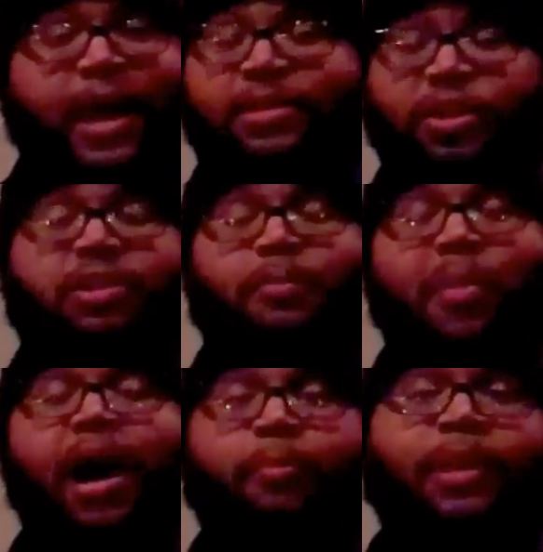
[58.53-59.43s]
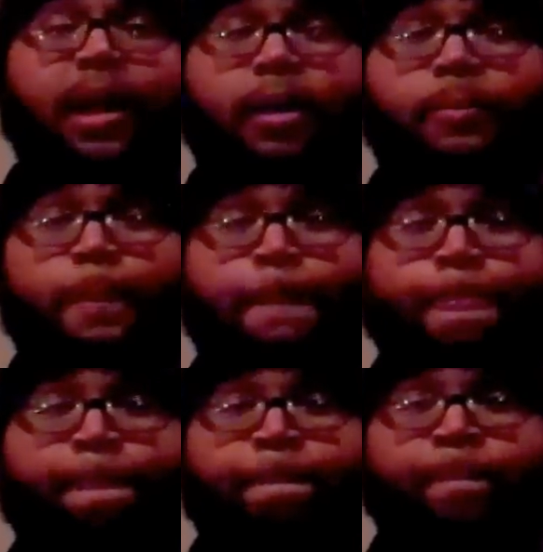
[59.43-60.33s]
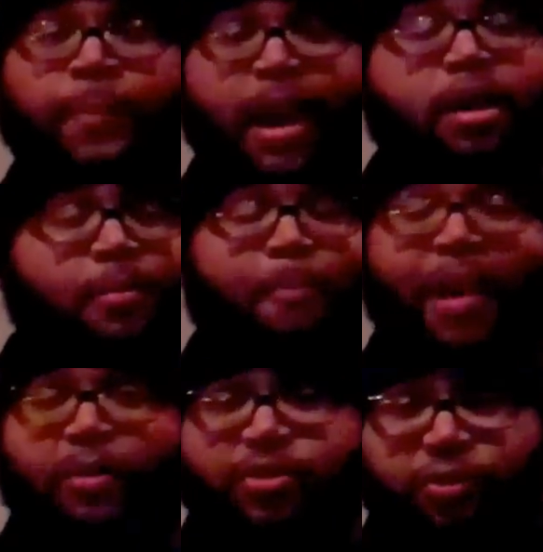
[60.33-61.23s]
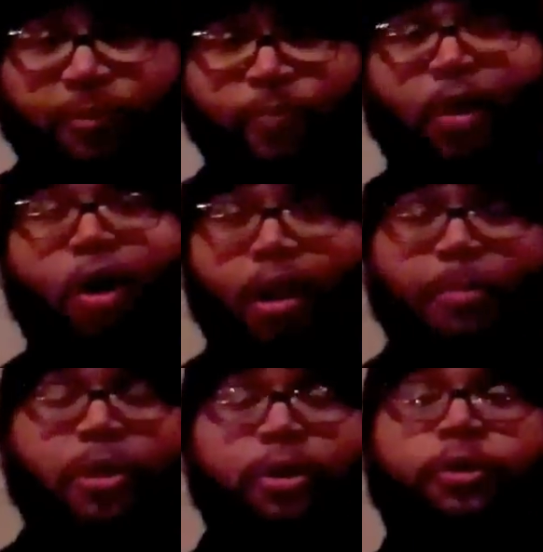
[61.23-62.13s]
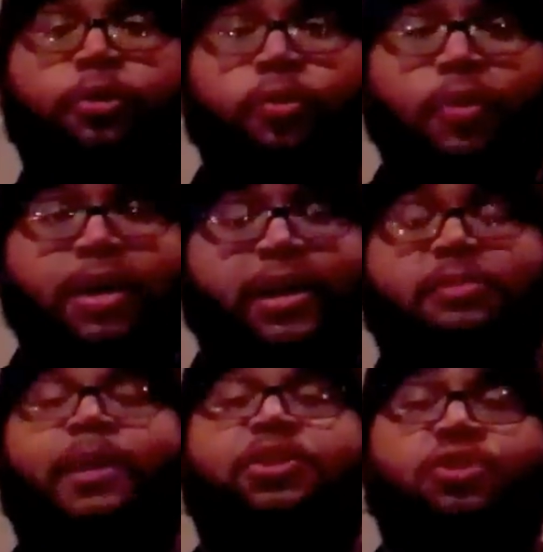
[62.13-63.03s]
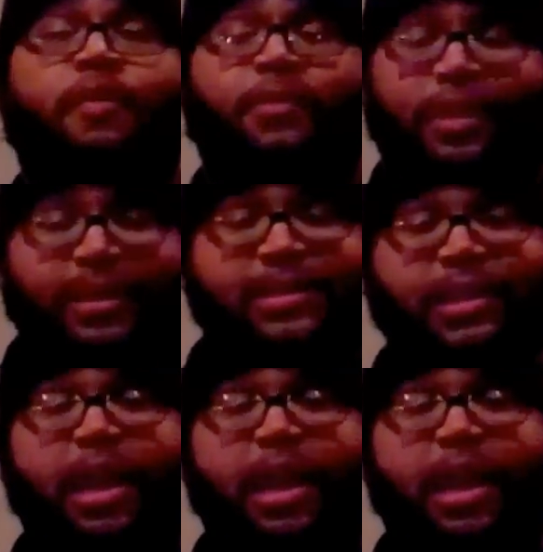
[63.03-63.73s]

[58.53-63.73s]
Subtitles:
That's just the bottom line. As a bouncer, all I'm going to do is make sure everything is